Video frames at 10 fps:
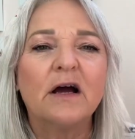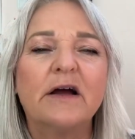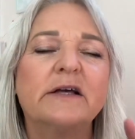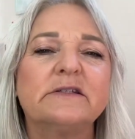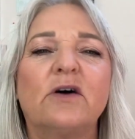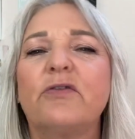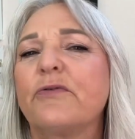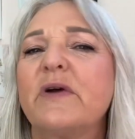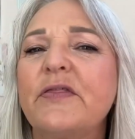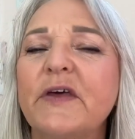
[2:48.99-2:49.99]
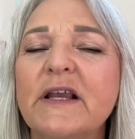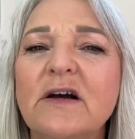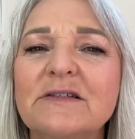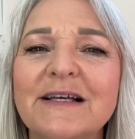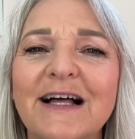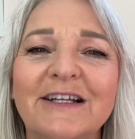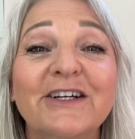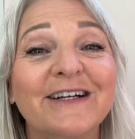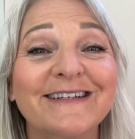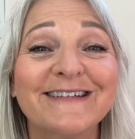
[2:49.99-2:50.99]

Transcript: All right, so 3 thin coats of color. You're going to